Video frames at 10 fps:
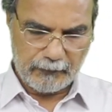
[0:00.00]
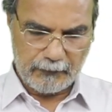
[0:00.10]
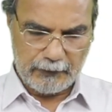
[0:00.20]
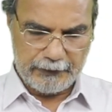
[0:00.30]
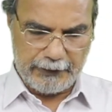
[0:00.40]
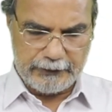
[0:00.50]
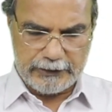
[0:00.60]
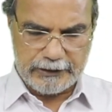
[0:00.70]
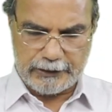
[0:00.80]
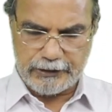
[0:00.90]
Take the
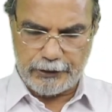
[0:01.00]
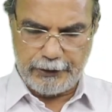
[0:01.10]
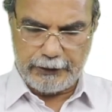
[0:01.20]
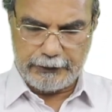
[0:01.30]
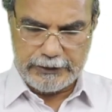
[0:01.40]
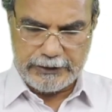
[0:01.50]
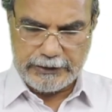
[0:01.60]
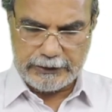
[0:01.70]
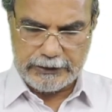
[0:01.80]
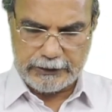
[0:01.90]
structure D. This is
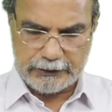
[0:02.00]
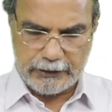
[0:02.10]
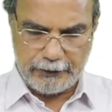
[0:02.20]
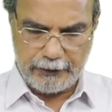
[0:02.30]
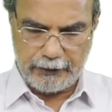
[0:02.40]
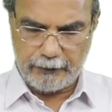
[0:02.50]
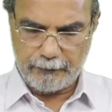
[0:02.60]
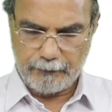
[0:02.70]
the structure D.